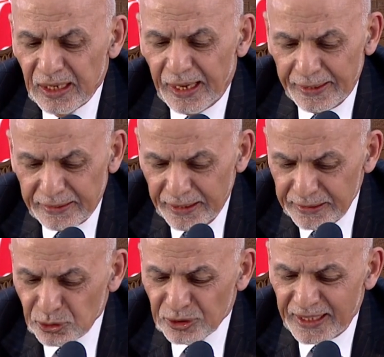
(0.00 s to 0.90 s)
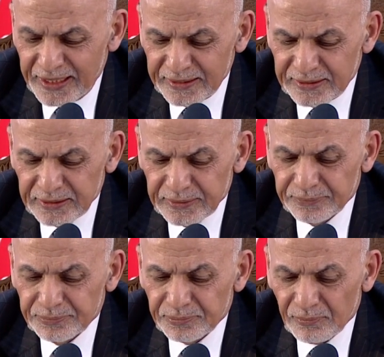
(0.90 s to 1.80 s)
I'd like to thank
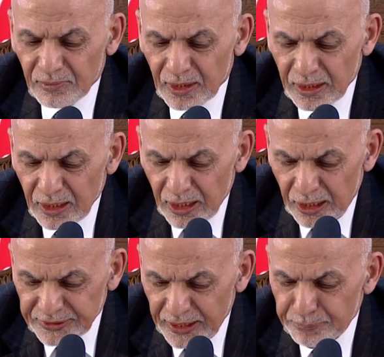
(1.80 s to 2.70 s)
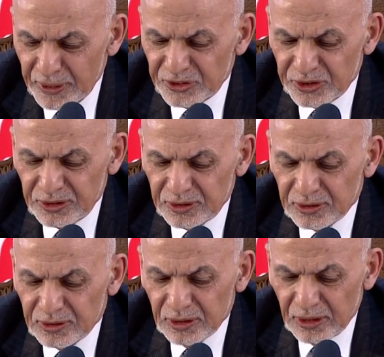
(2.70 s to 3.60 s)
Azerbaijan
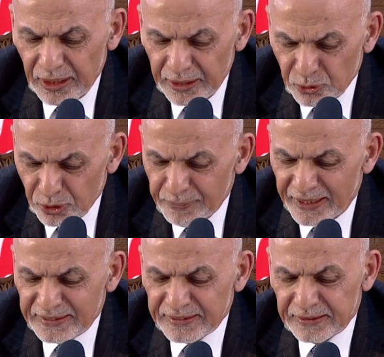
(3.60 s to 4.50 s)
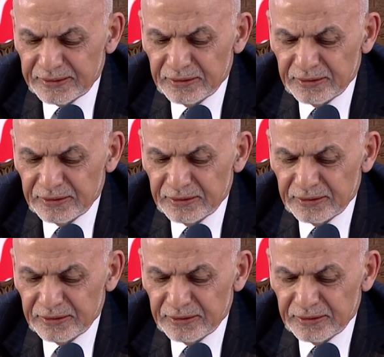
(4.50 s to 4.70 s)
and Turkmenistan,